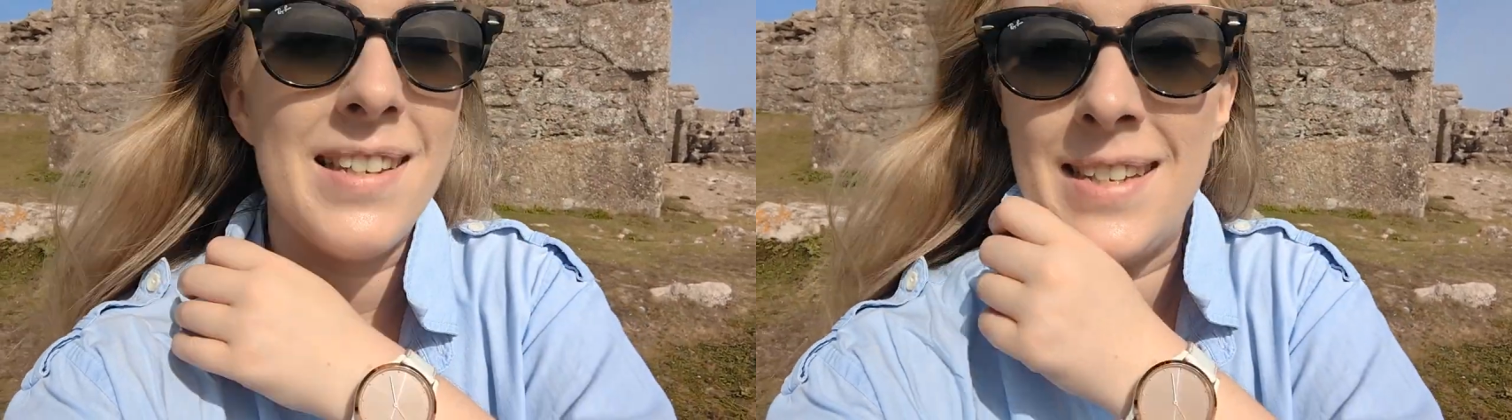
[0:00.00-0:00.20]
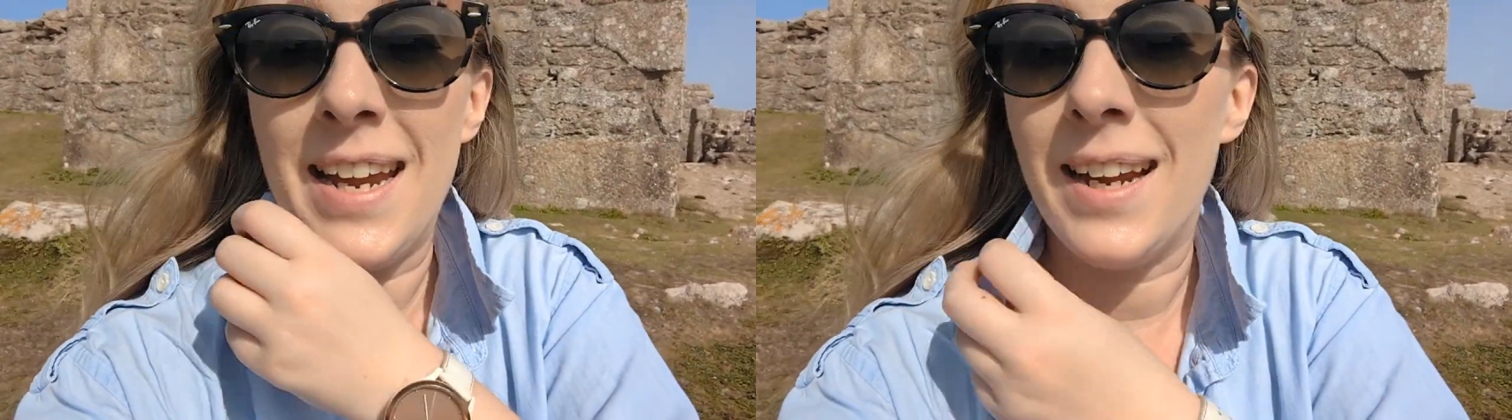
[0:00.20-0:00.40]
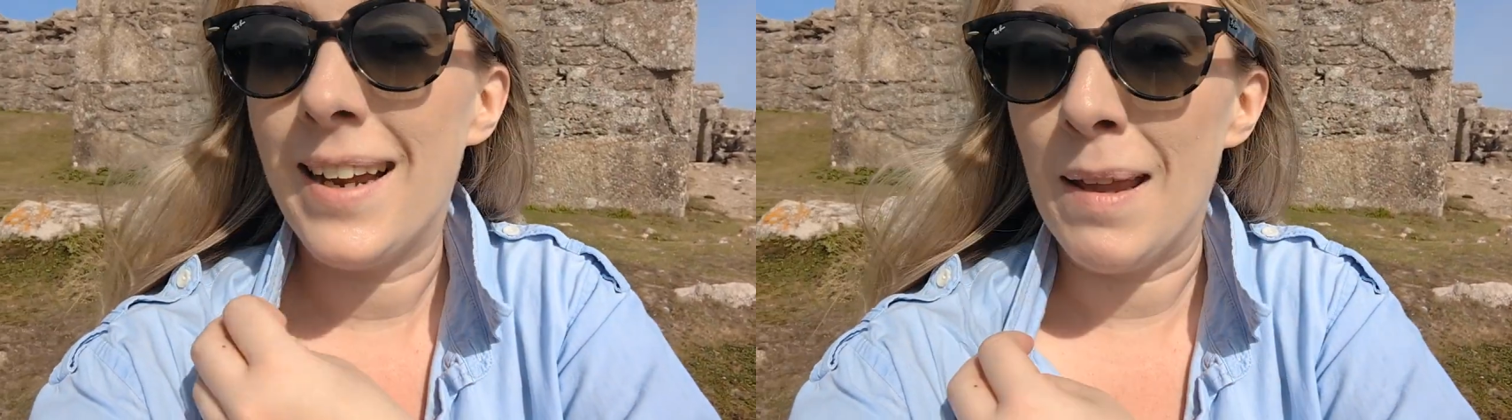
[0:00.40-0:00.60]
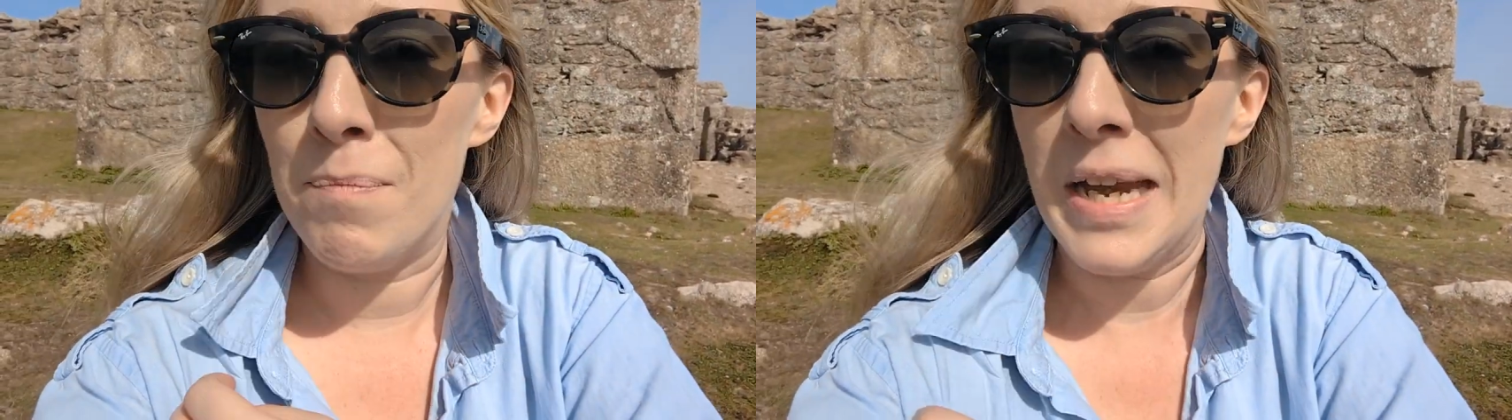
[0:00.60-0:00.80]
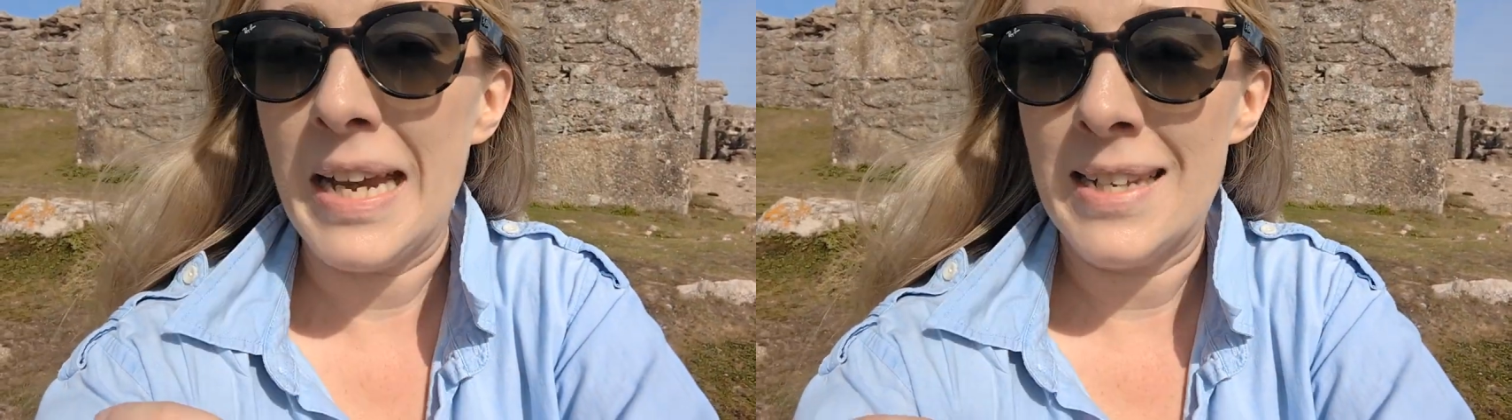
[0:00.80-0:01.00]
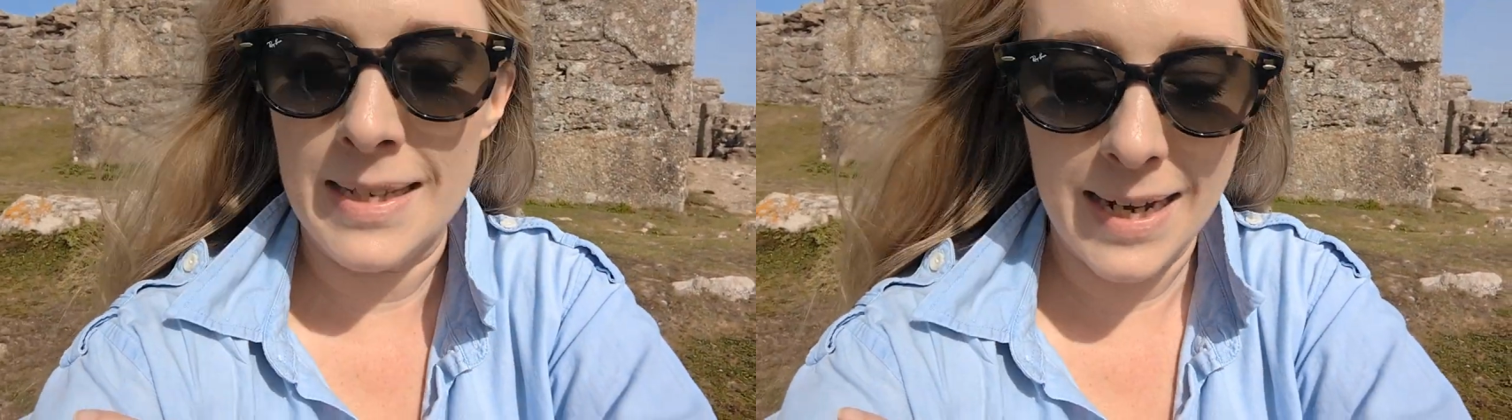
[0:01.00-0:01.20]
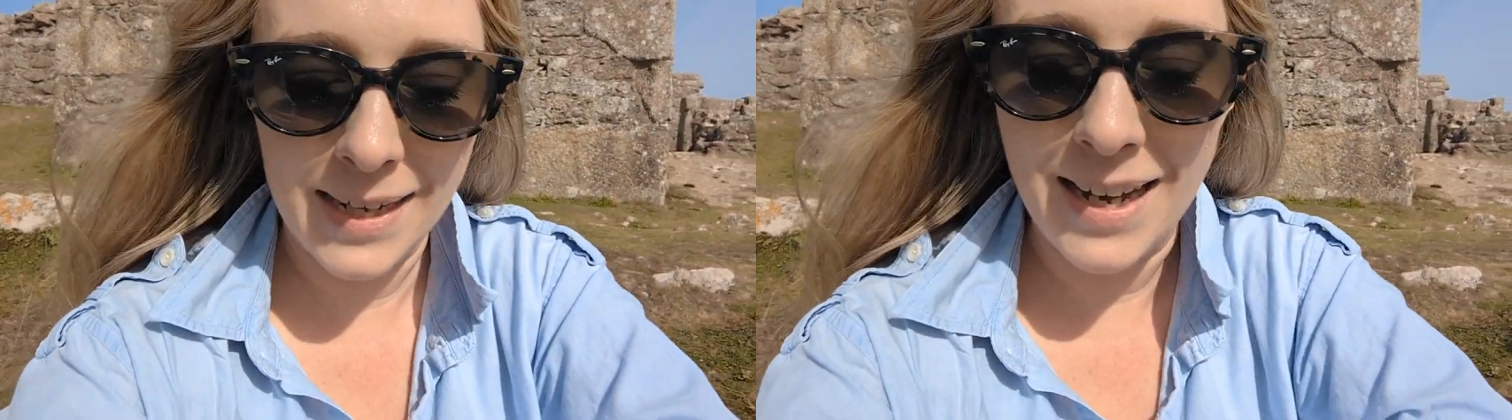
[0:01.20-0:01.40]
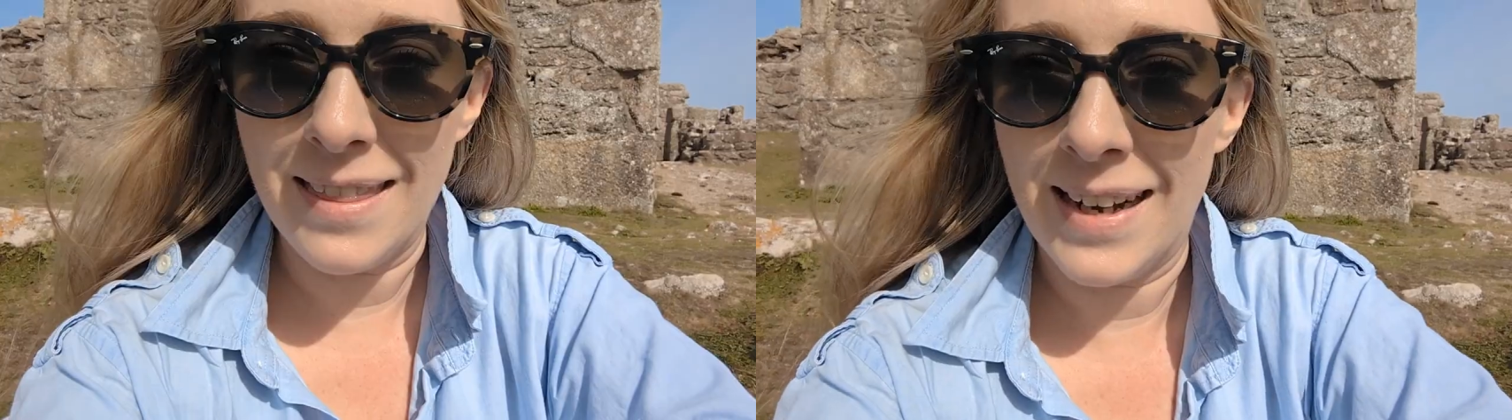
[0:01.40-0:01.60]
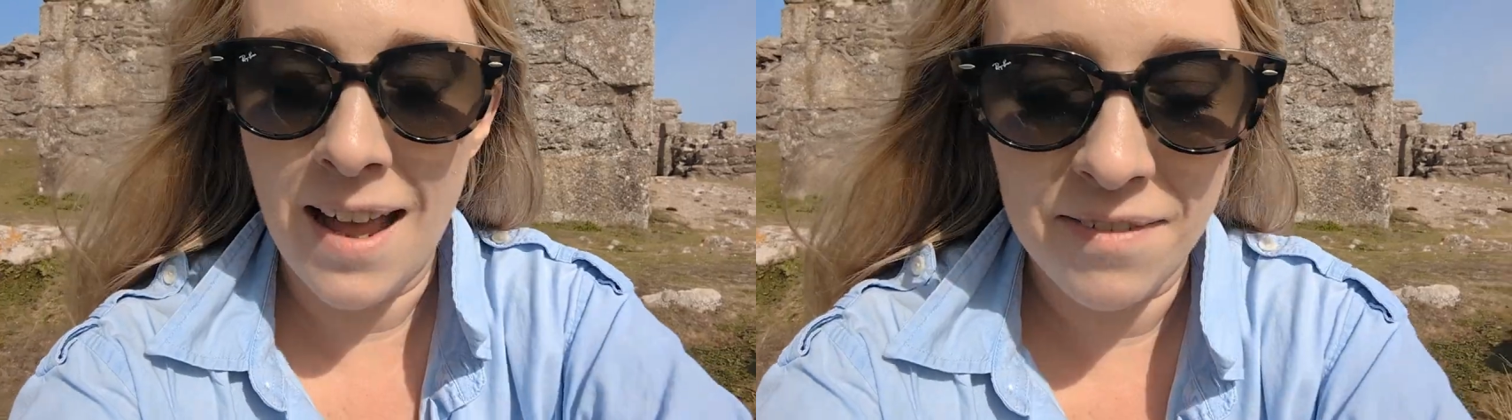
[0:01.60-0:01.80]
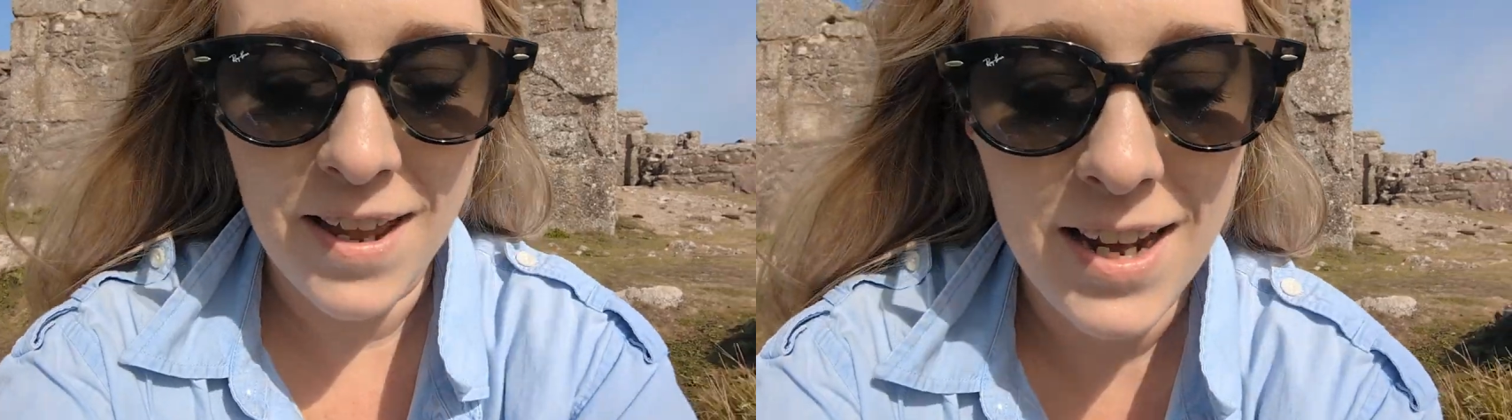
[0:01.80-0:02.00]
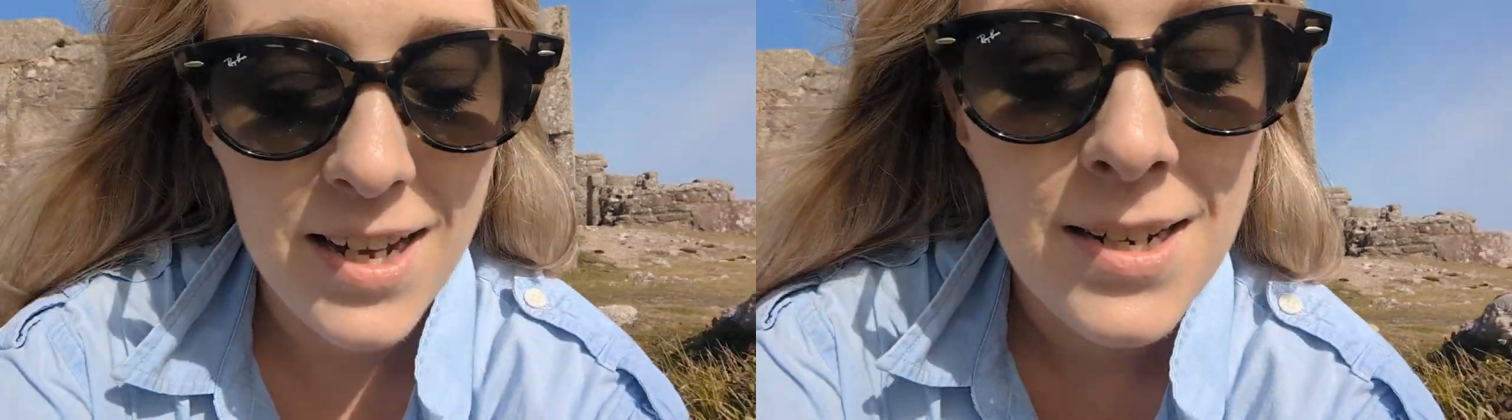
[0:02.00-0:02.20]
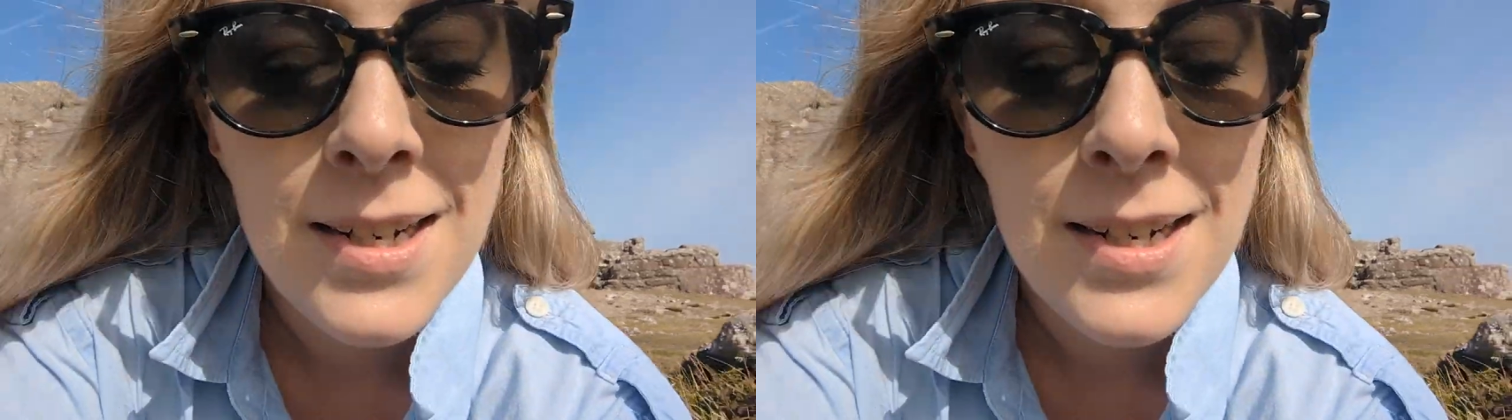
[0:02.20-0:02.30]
sick and being sick in the cafe.